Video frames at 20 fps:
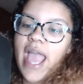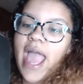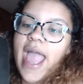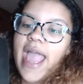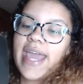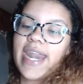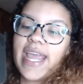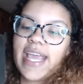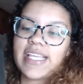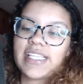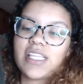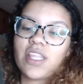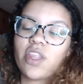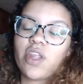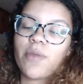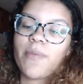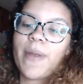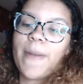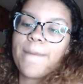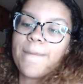It is a
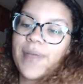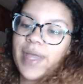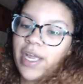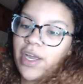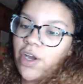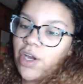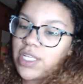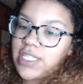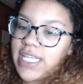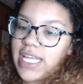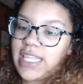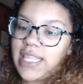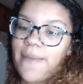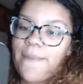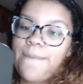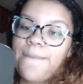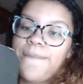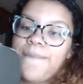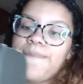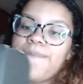little bit bigger. It's like the
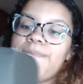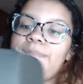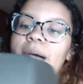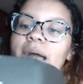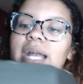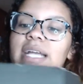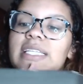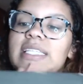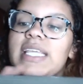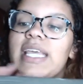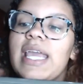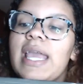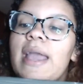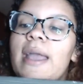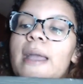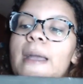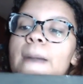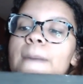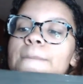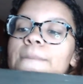Boxy
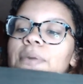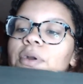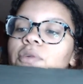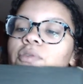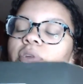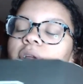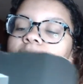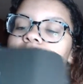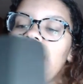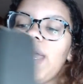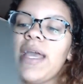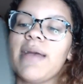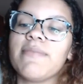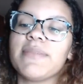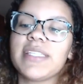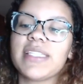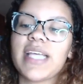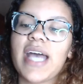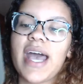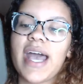premium
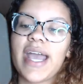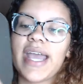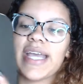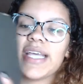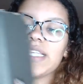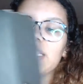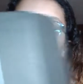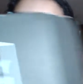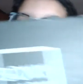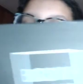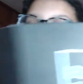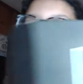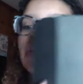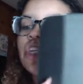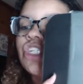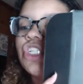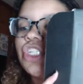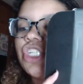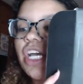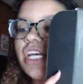size,
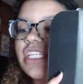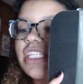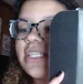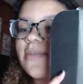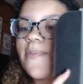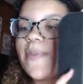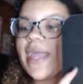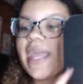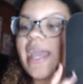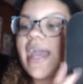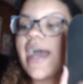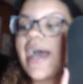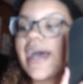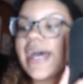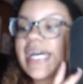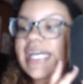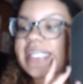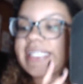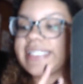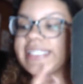just
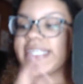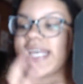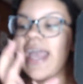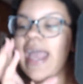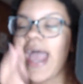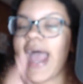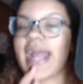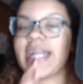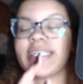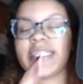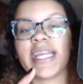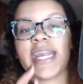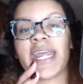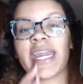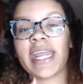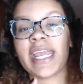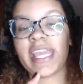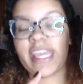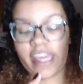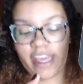because I did get a
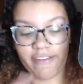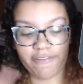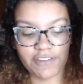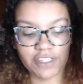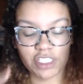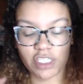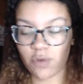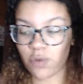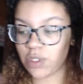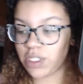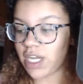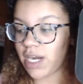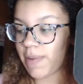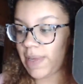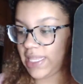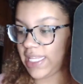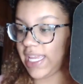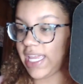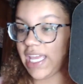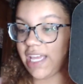gift. So we'll talk
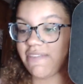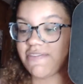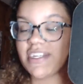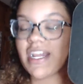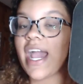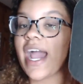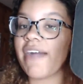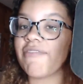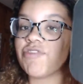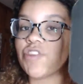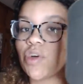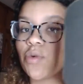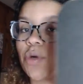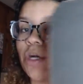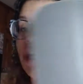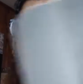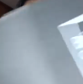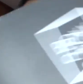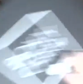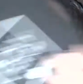about the gift
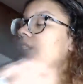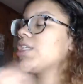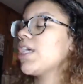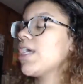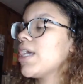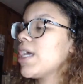afterwards.